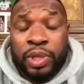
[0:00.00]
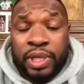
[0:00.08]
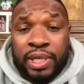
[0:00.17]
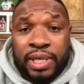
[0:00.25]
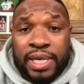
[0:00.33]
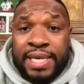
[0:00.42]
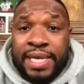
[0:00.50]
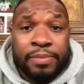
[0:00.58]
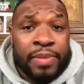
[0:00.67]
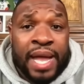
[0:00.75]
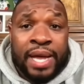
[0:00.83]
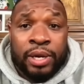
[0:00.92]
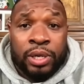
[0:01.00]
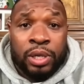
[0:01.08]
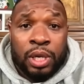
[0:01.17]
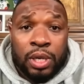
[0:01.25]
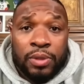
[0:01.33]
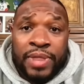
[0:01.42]
were really good. It didn't
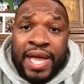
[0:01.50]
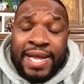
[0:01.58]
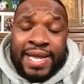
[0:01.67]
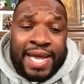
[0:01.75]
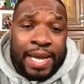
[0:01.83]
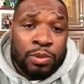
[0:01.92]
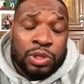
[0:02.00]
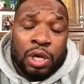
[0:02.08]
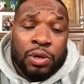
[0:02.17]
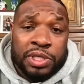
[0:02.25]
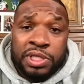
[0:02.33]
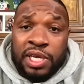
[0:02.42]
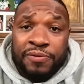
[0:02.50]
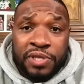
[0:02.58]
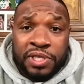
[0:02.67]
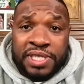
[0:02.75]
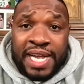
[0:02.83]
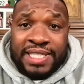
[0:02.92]
matter. That game was always tough
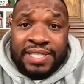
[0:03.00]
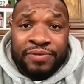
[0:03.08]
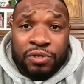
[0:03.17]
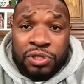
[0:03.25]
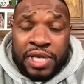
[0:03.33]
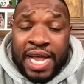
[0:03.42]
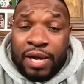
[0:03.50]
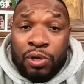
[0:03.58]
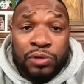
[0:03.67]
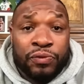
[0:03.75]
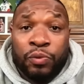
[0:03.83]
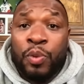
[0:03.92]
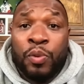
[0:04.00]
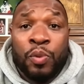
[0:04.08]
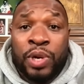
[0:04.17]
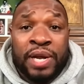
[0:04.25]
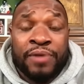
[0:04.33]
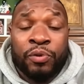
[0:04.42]
for the Jacksonville Jaguars for w-
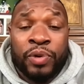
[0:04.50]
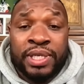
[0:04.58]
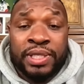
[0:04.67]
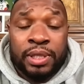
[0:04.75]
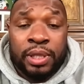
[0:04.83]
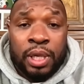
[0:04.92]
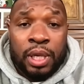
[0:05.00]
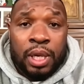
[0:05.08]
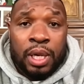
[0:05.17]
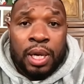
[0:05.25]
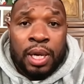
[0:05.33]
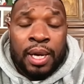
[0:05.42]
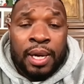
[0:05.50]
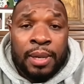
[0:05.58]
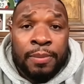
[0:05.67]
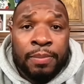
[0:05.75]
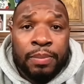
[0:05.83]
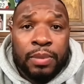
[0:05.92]
whatever reason.
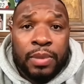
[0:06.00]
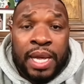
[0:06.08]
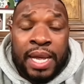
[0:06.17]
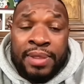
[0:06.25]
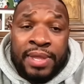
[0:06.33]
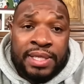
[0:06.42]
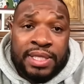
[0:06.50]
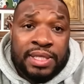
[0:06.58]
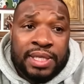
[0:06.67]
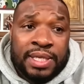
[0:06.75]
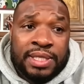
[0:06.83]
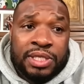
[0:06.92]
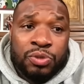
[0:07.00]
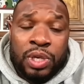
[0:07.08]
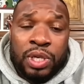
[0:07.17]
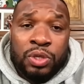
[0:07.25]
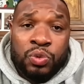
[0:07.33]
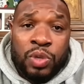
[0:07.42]
Um, and this is this is
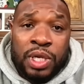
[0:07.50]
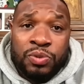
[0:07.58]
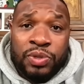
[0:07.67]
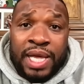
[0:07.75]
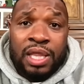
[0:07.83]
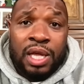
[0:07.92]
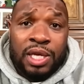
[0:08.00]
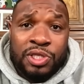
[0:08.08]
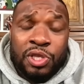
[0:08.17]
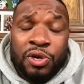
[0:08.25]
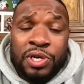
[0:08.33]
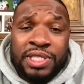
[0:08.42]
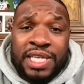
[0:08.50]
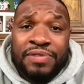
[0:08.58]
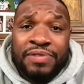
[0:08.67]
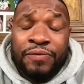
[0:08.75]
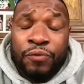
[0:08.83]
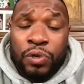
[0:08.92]
one of those ones where they lost
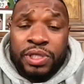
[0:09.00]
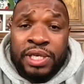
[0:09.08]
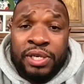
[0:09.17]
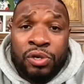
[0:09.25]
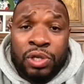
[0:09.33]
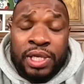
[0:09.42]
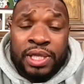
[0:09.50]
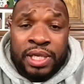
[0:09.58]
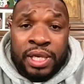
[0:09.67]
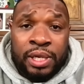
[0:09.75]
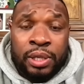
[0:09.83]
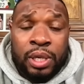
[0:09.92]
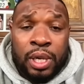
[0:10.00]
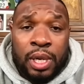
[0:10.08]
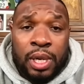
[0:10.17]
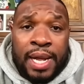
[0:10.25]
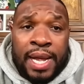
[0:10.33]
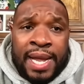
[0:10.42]
thirty-seven to fourteen early in the year.
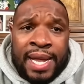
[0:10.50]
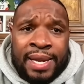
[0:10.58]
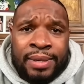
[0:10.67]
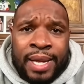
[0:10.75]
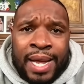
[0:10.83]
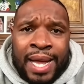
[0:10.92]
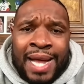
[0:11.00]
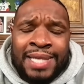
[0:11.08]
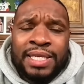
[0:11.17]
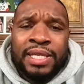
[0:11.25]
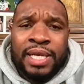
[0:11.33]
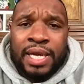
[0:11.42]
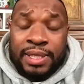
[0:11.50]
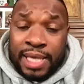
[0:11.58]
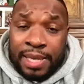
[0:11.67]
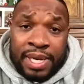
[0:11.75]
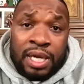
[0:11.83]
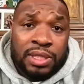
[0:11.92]
And as a young
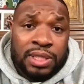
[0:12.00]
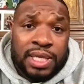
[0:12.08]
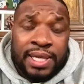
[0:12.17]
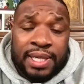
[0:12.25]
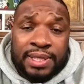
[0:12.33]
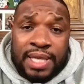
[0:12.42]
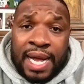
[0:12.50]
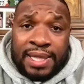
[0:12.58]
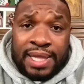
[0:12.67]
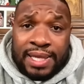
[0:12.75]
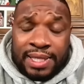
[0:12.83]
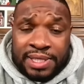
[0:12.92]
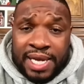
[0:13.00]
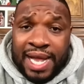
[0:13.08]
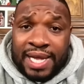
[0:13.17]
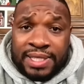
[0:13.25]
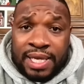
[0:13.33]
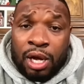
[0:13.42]
team, and I'll say this, I think the
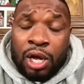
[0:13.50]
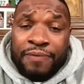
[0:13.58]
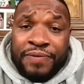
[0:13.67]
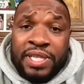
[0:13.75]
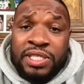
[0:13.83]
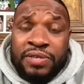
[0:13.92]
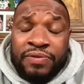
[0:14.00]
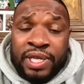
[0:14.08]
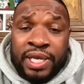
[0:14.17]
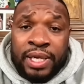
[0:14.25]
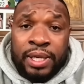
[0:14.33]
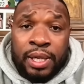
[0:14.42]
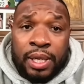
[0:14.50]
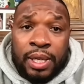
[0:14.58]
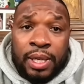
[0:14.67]
Jags offensively